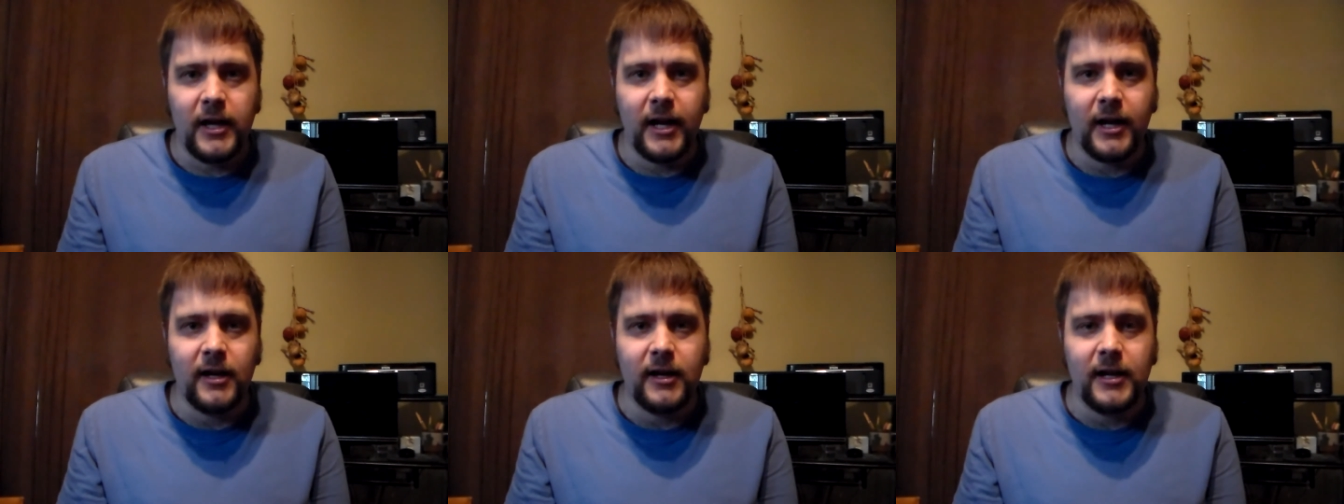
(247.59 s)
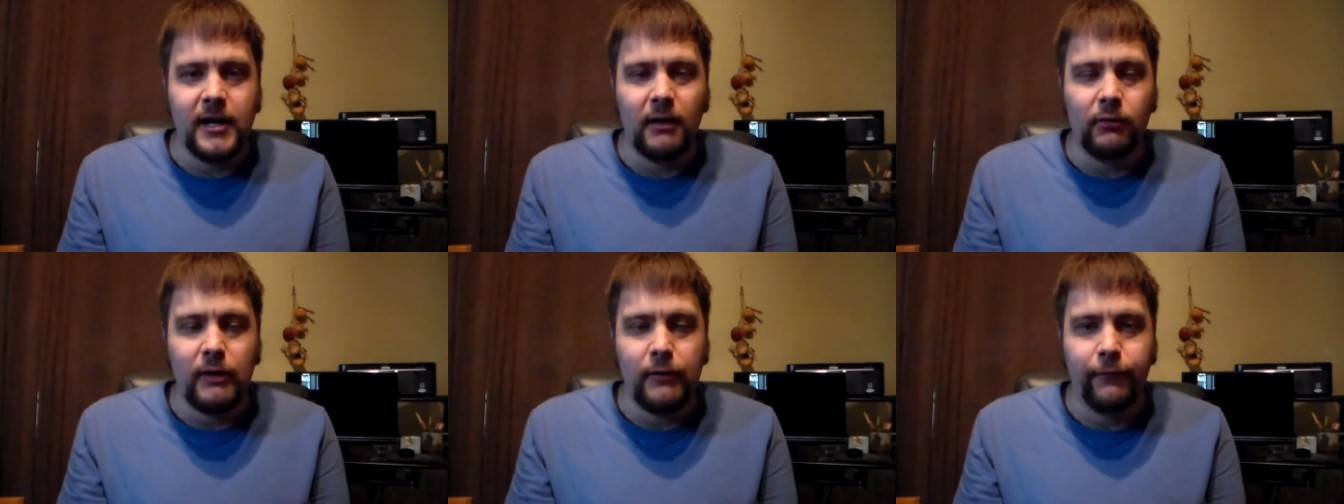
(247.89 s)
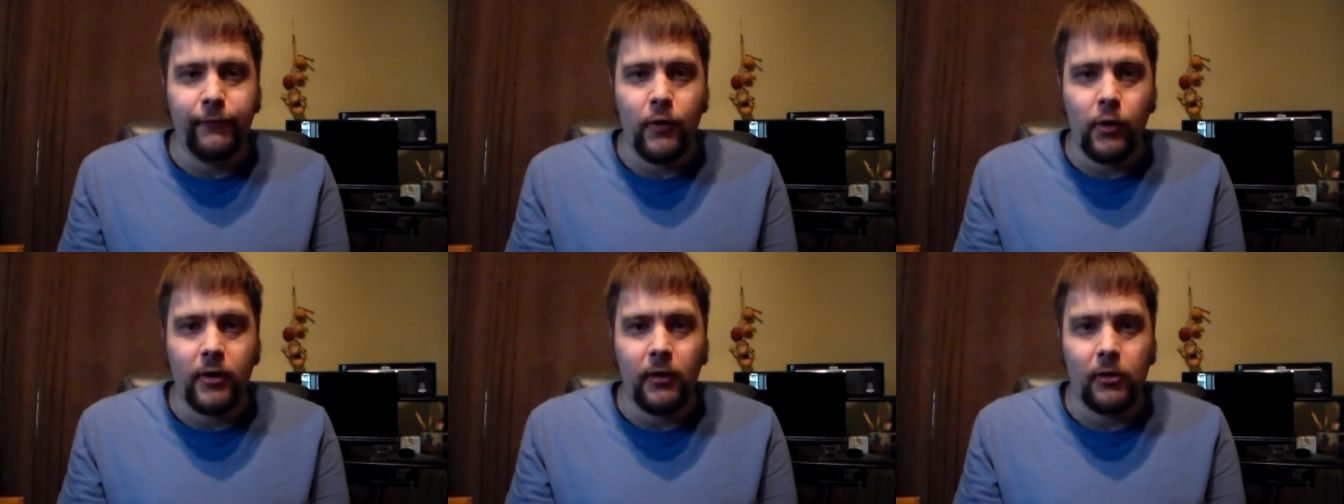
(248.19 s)
It can
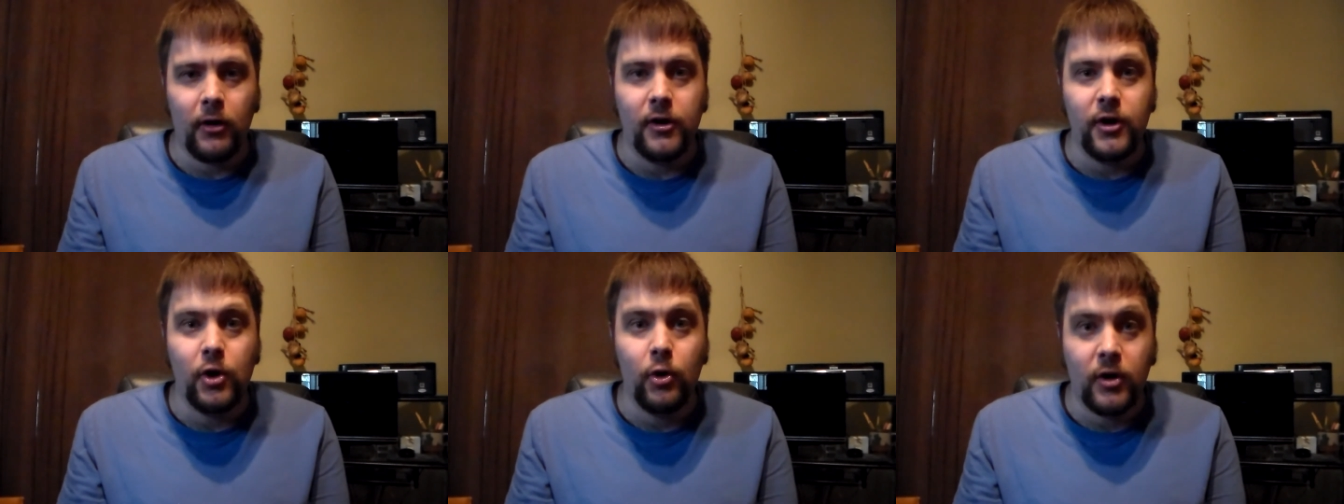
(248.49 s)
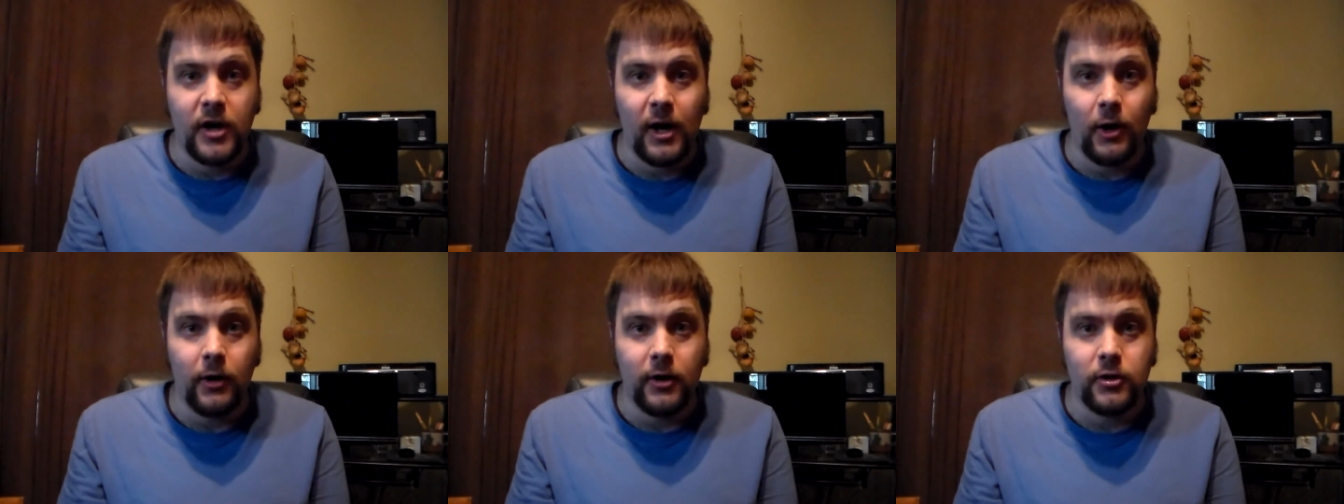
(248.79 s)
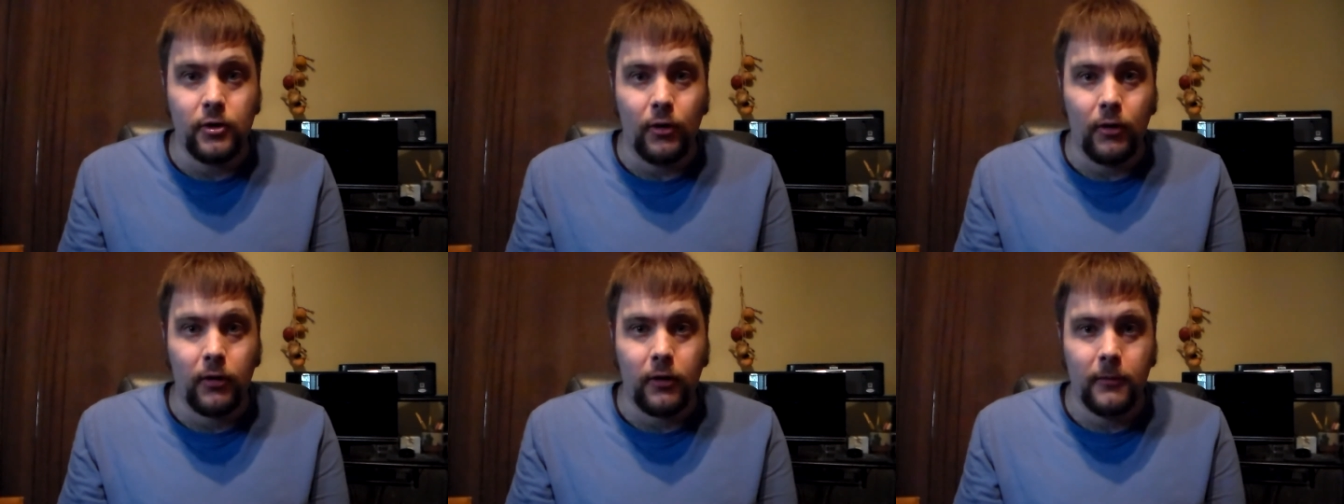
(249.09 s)
easily focus on new
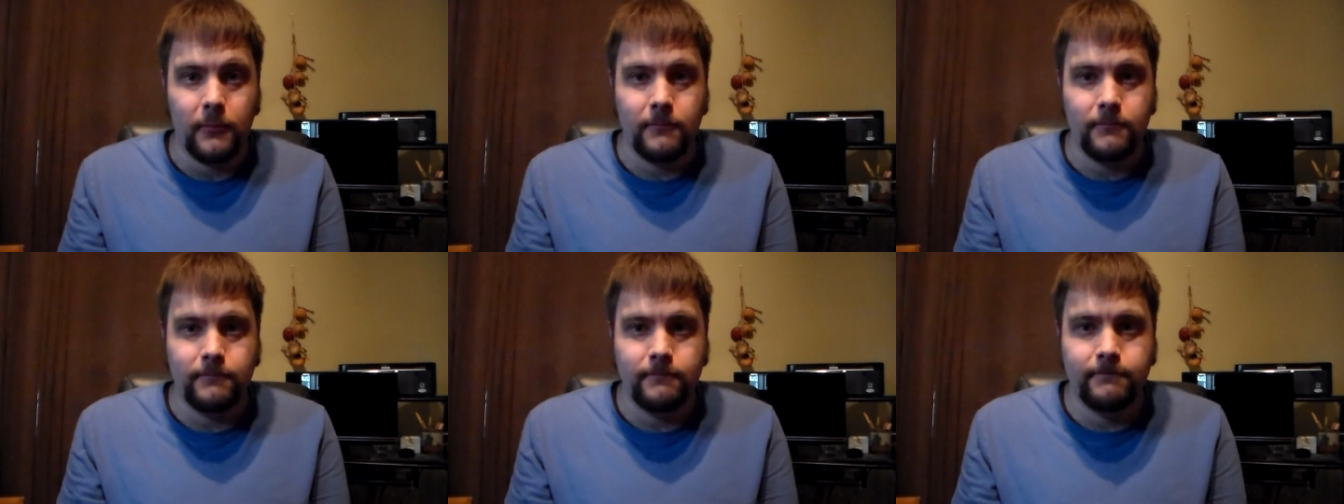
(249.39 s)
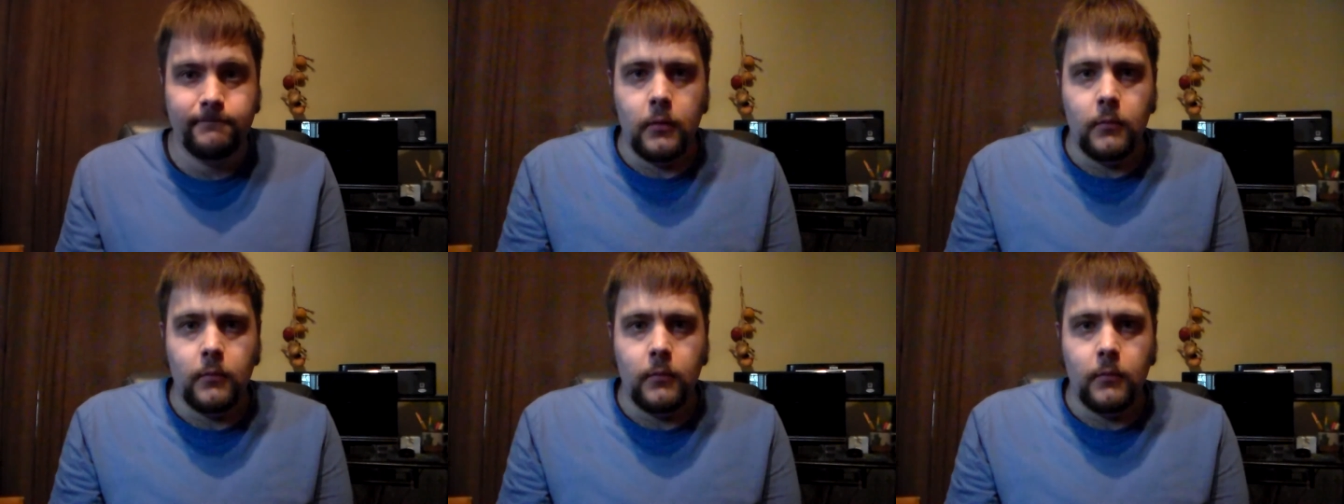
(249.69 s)
characters.